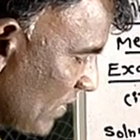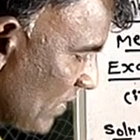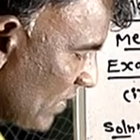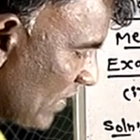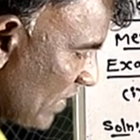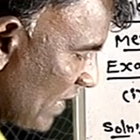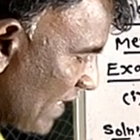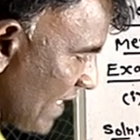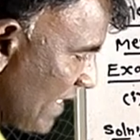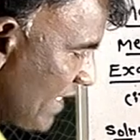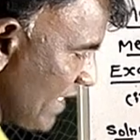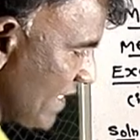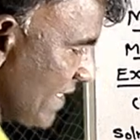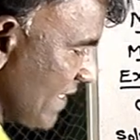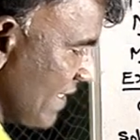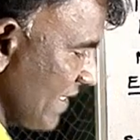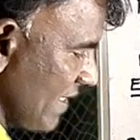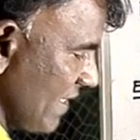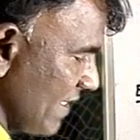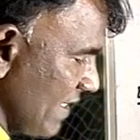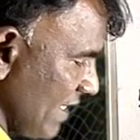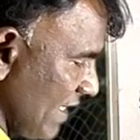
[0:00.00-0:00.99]
right?
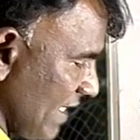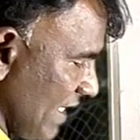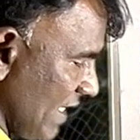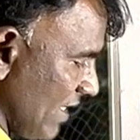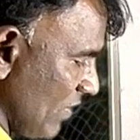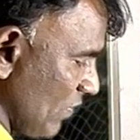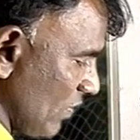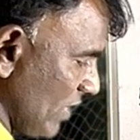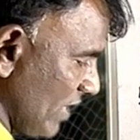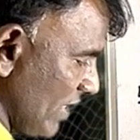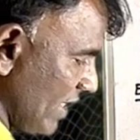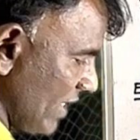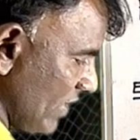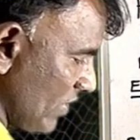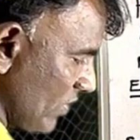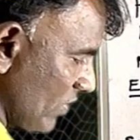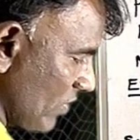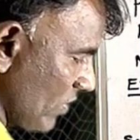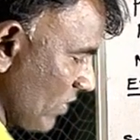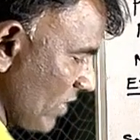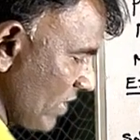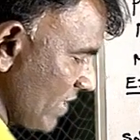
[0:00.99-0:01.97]
And 1
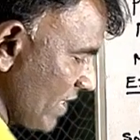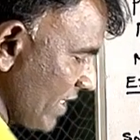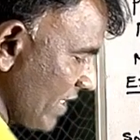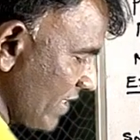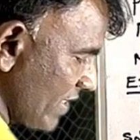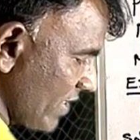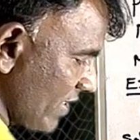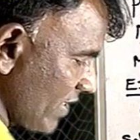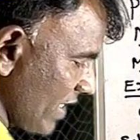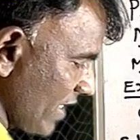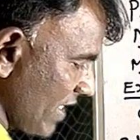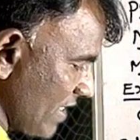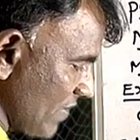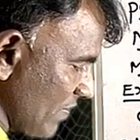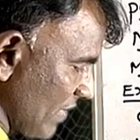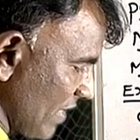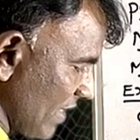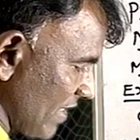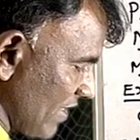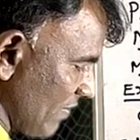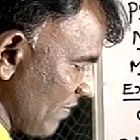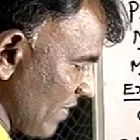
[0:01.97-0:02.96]
into cos x cross
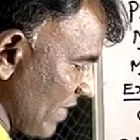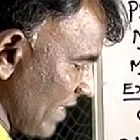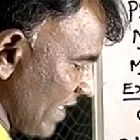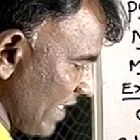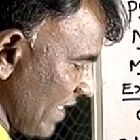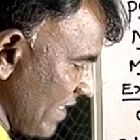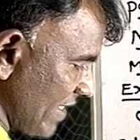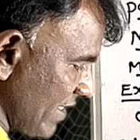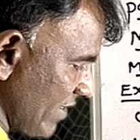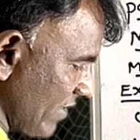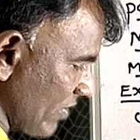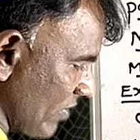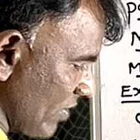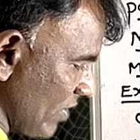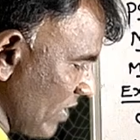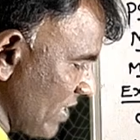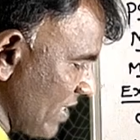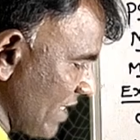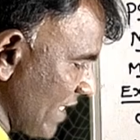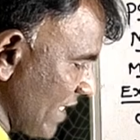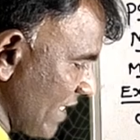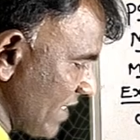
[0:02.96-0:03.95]
multiplication.
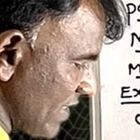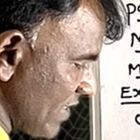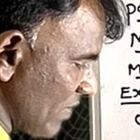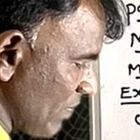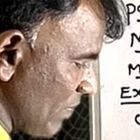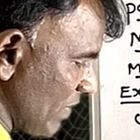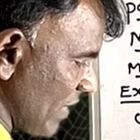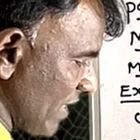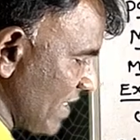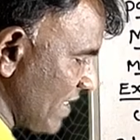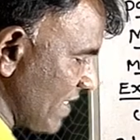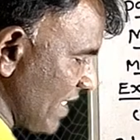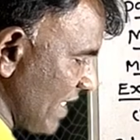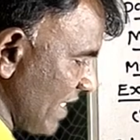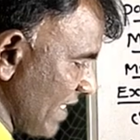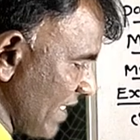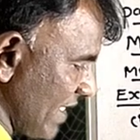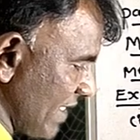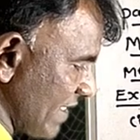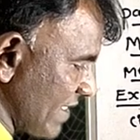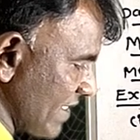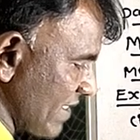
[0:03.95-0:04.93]
Cos x plus
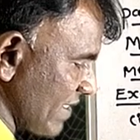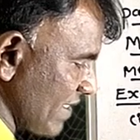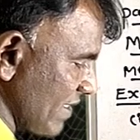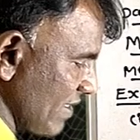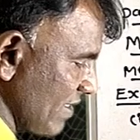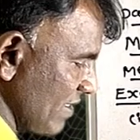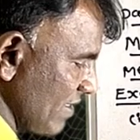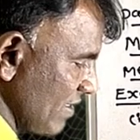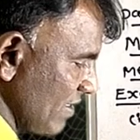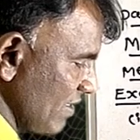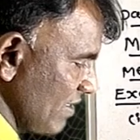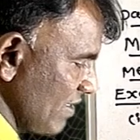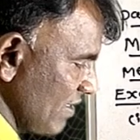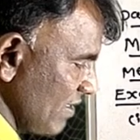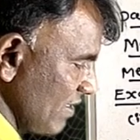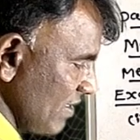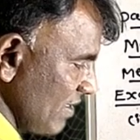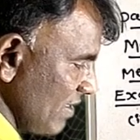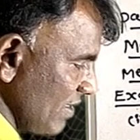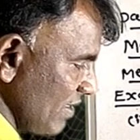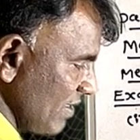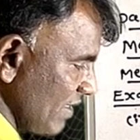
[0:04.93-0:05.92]
sin x.
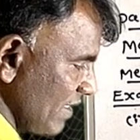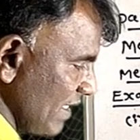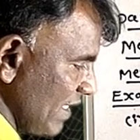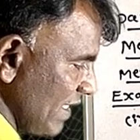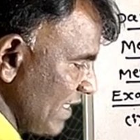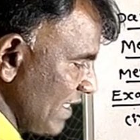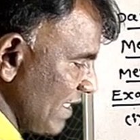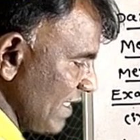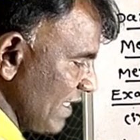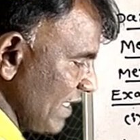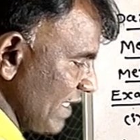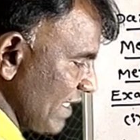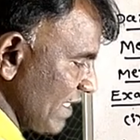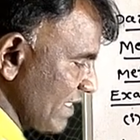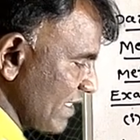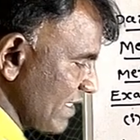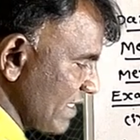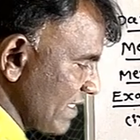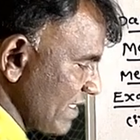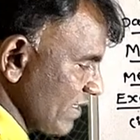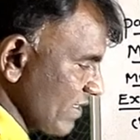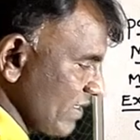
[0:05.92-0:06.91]
Then
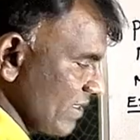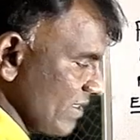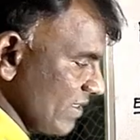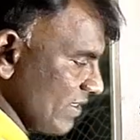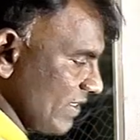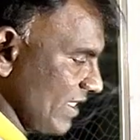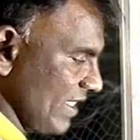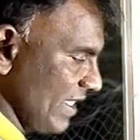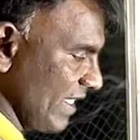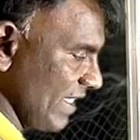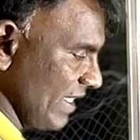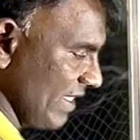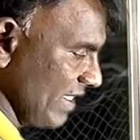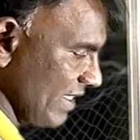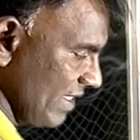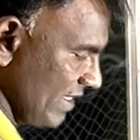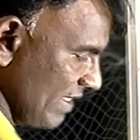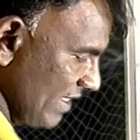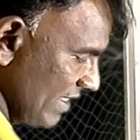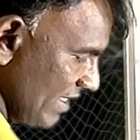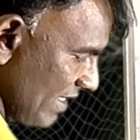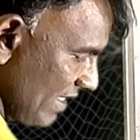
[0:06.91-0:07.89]
dx. Okay.
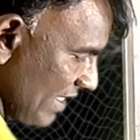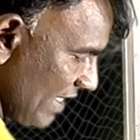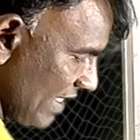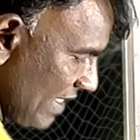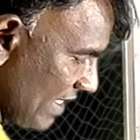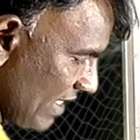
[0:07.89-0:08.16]
And